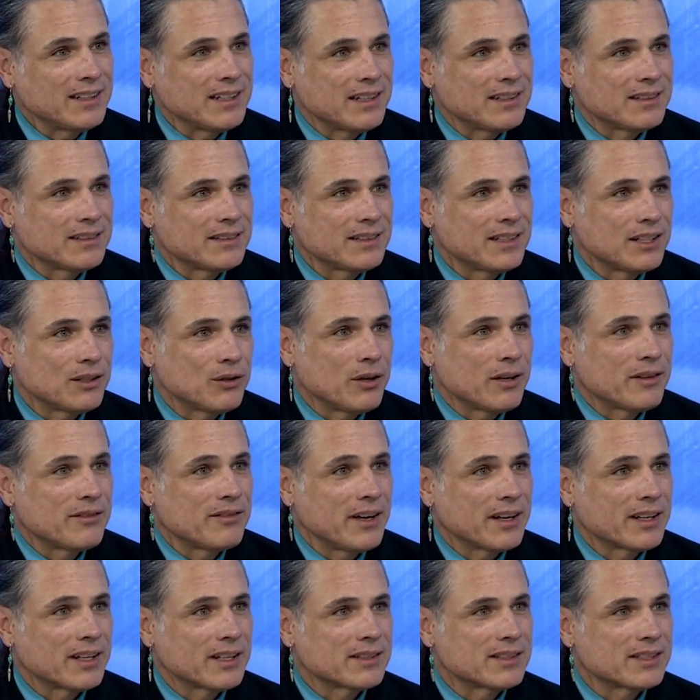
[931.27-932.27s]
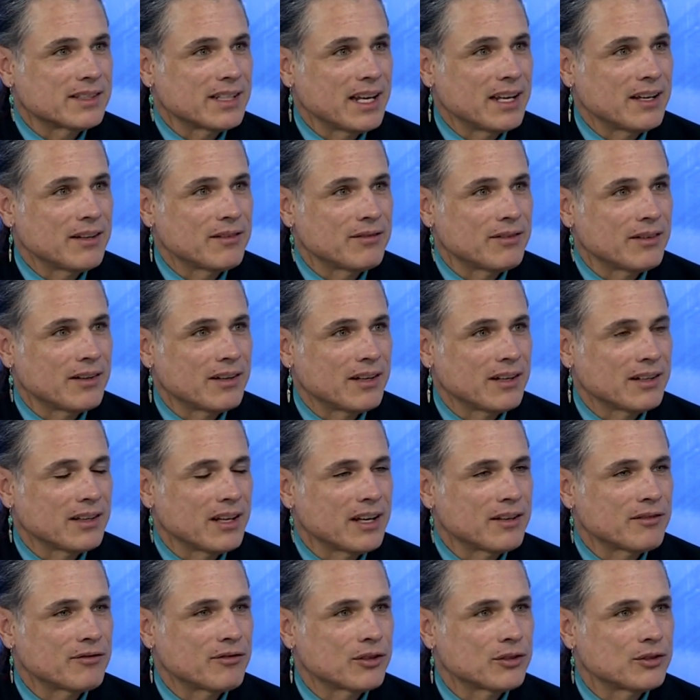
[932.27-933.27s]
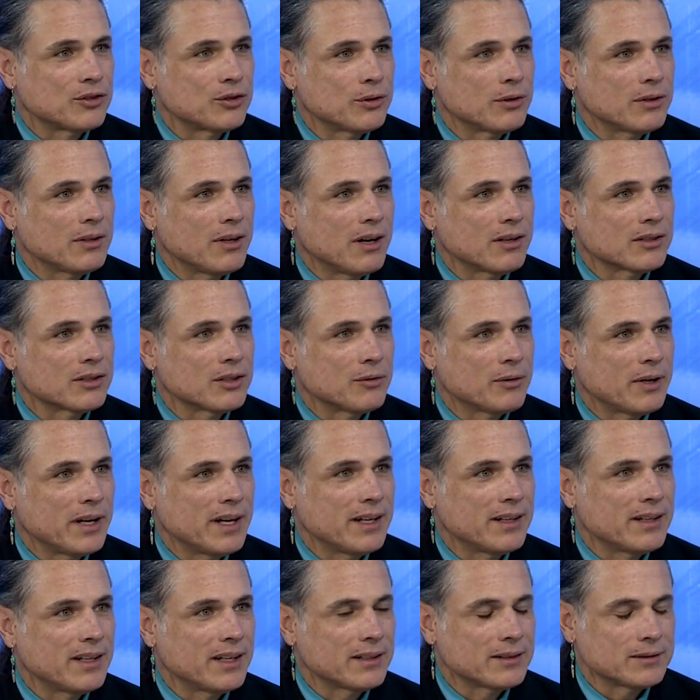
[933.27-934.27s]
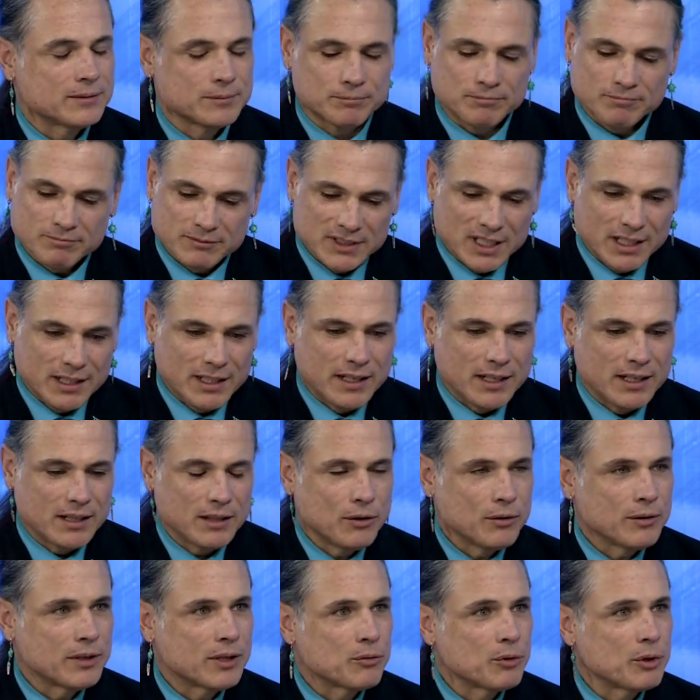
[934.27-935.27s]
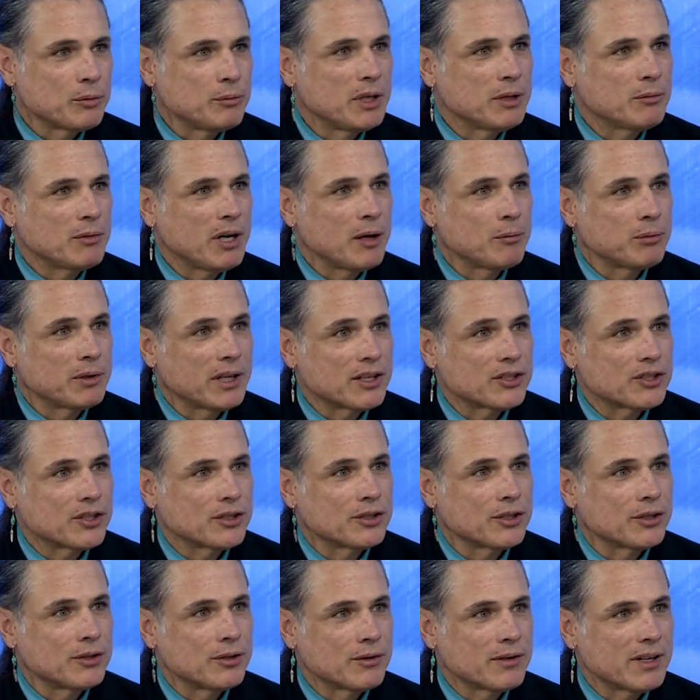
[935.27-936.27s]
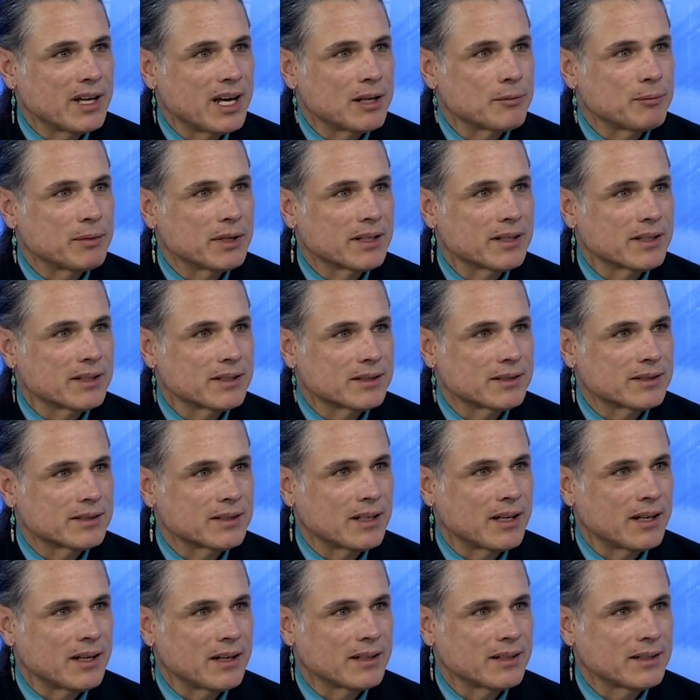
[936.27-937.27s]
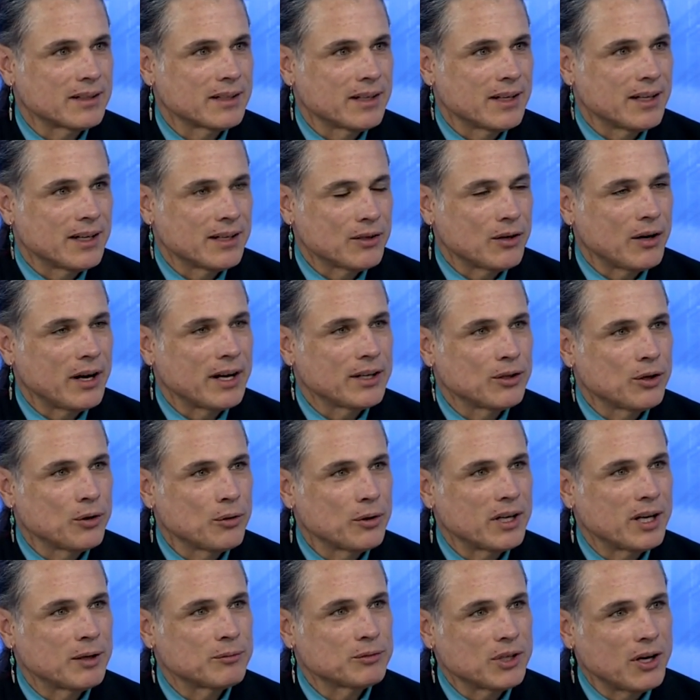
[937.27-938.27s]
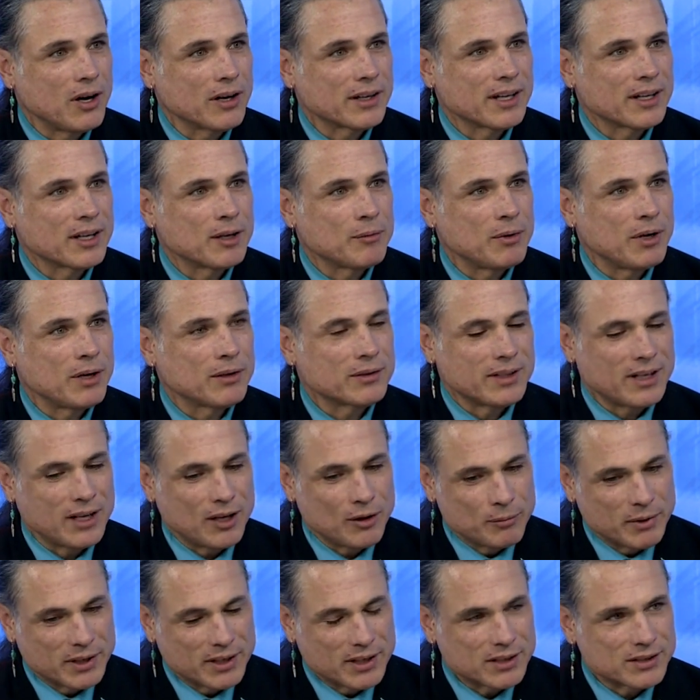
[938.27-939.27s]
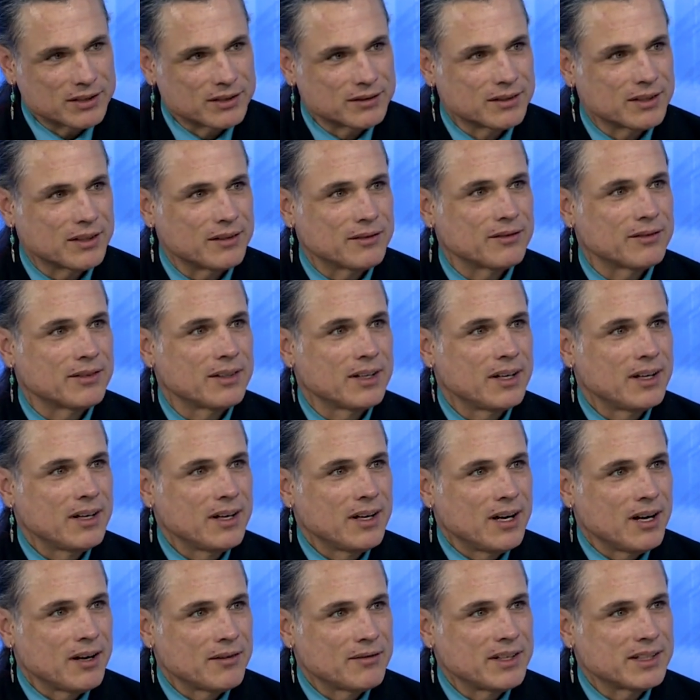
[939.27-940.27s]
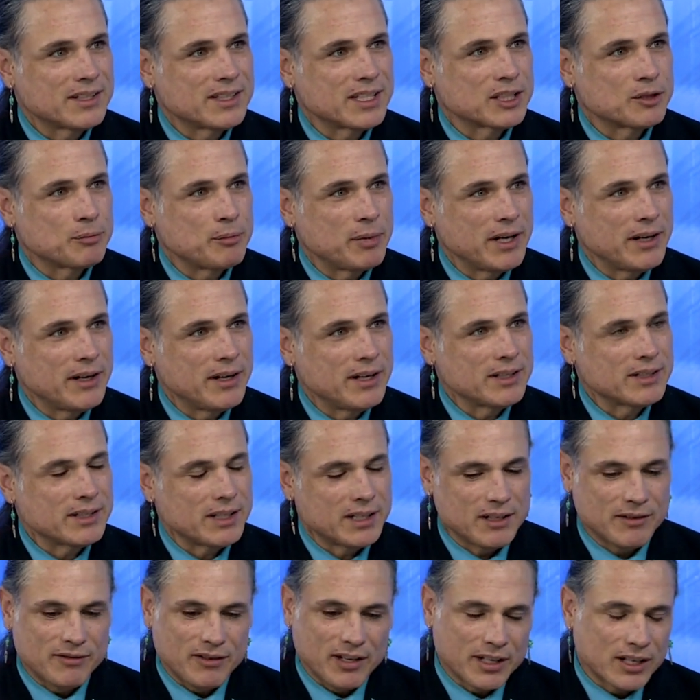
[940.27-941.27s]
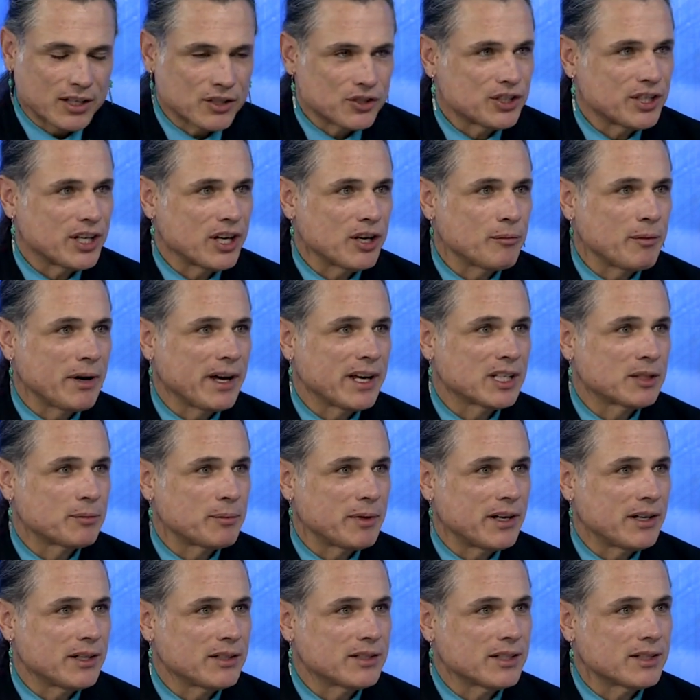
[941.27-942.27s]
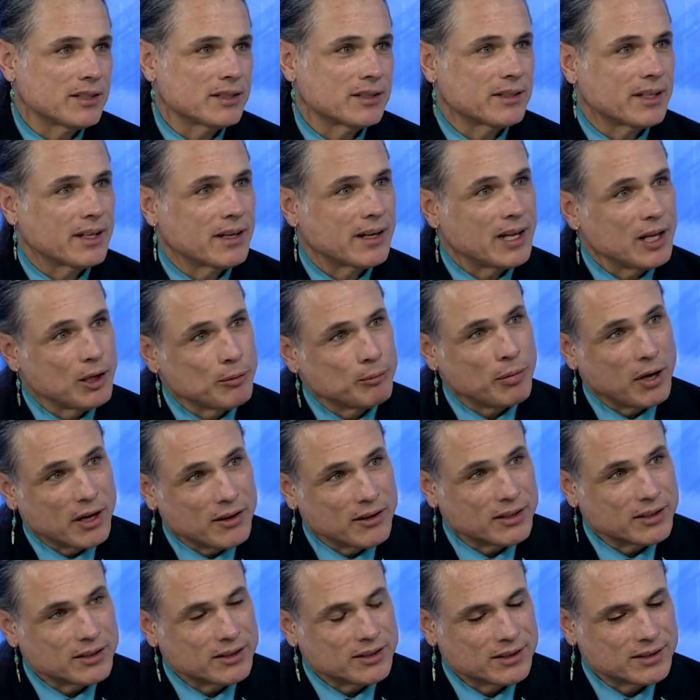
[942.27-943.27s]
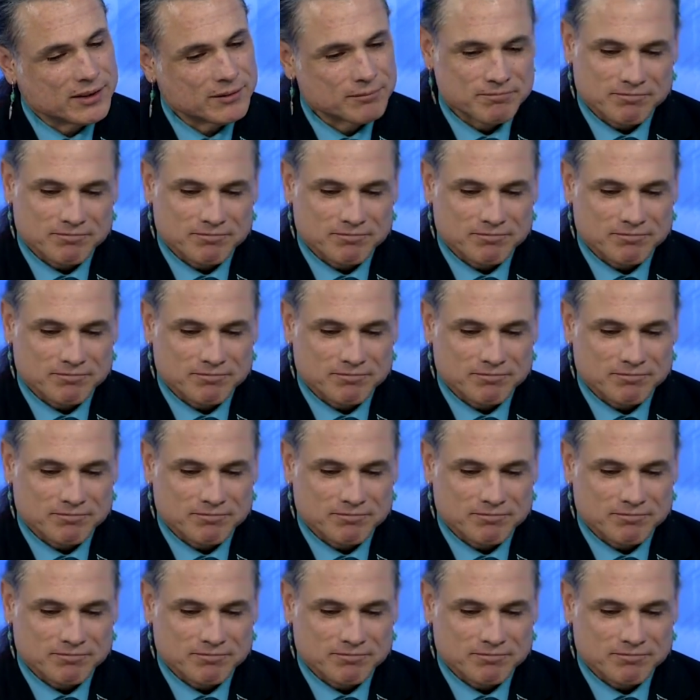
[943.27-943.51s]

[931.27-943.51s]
And you know, if I can save a life or two along the way, then you know, it would be my pleasure to do that, because you know, I know what I'm talking about now because of this experience. And if I can share my experiences to help others,